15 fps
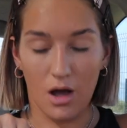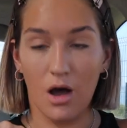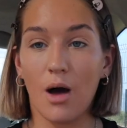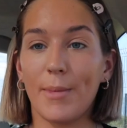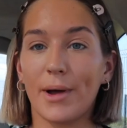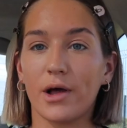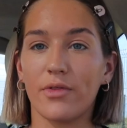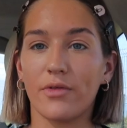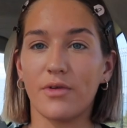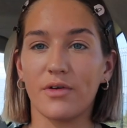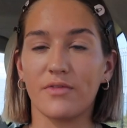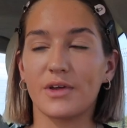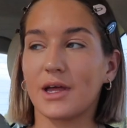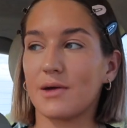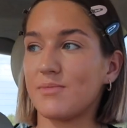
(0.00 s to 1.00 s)
Oh my god, they're
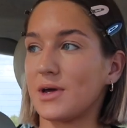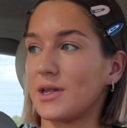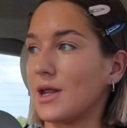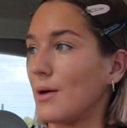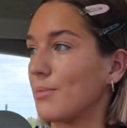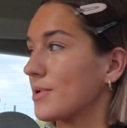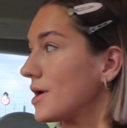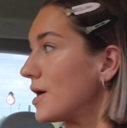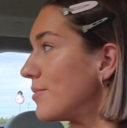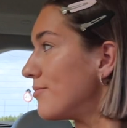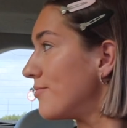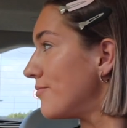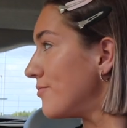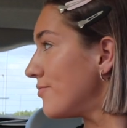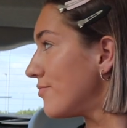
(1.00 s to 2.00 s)
not even giving me a
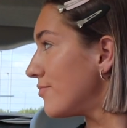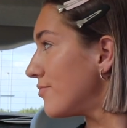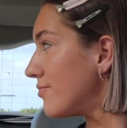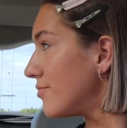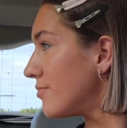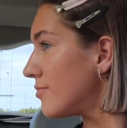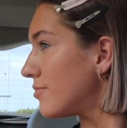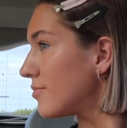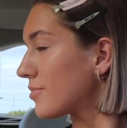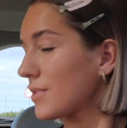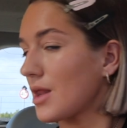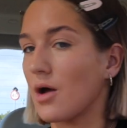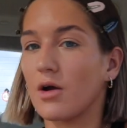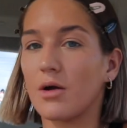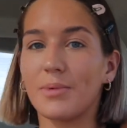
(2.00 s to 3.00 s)
napkin.
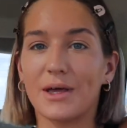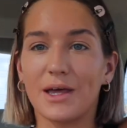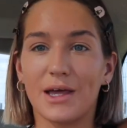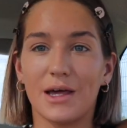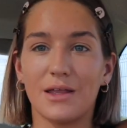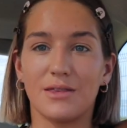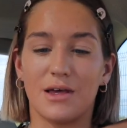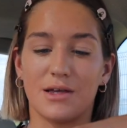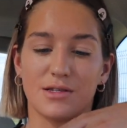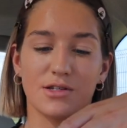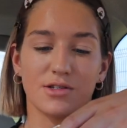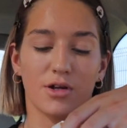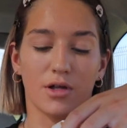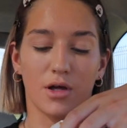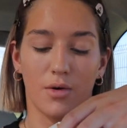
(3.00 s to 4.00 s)
I'm gonna be eating this,
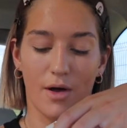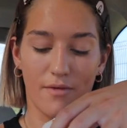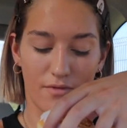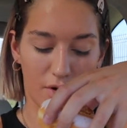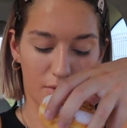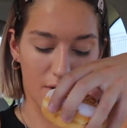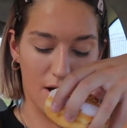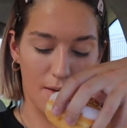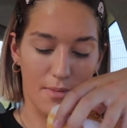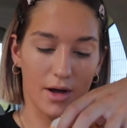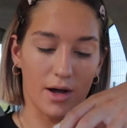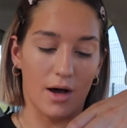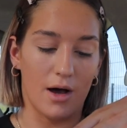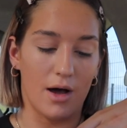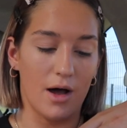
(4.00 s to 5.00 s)
it's gonna go everywhere in my
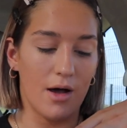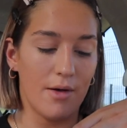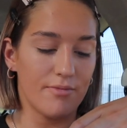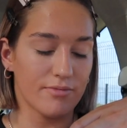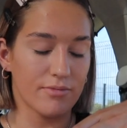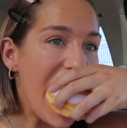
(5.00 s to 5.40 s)
car.